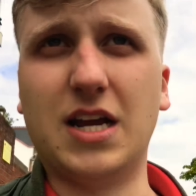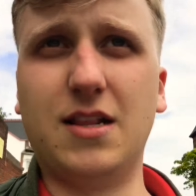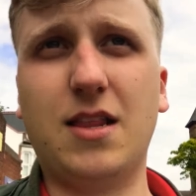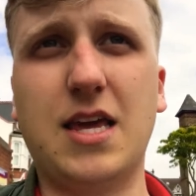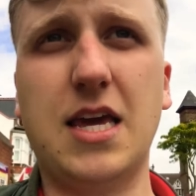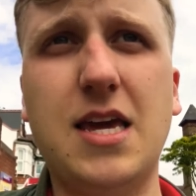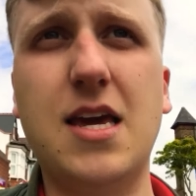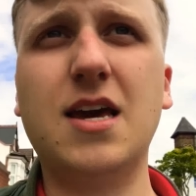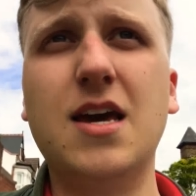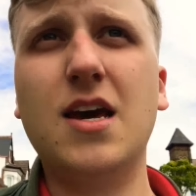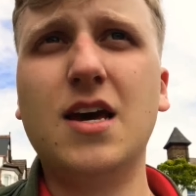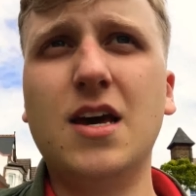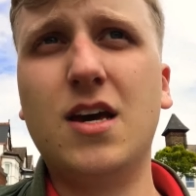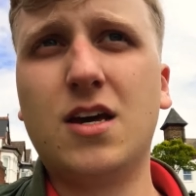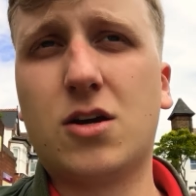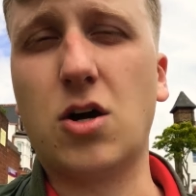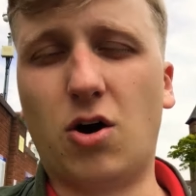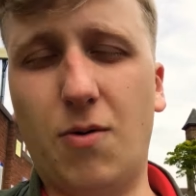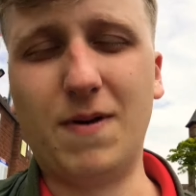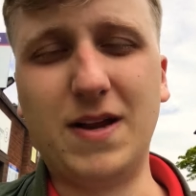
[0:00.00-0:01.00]
in the
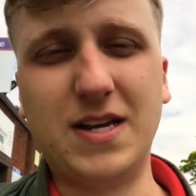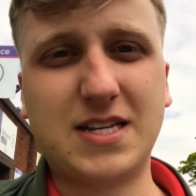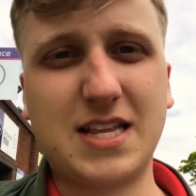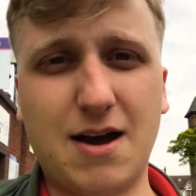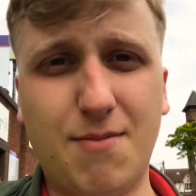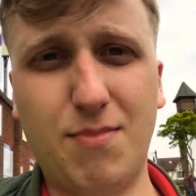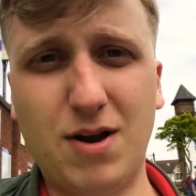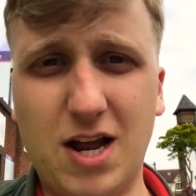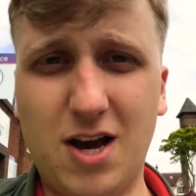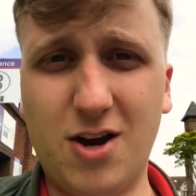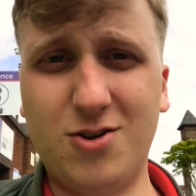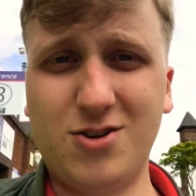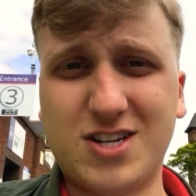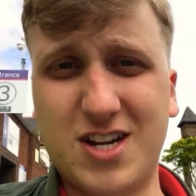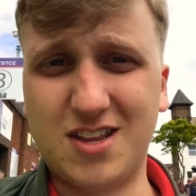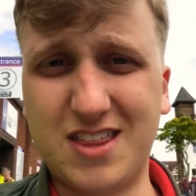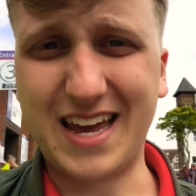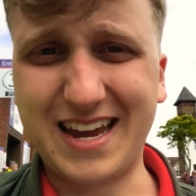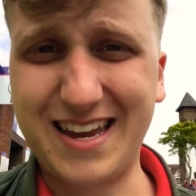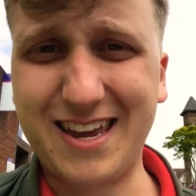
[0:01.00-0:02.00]
comments down below.
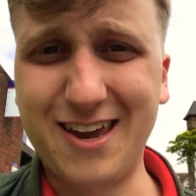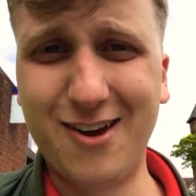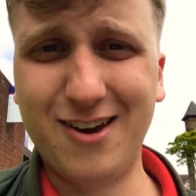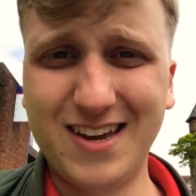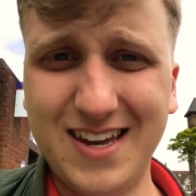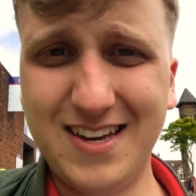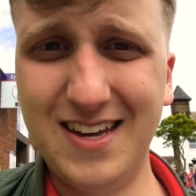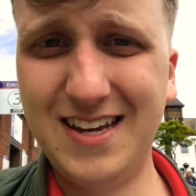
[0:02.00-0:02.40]
So thank you.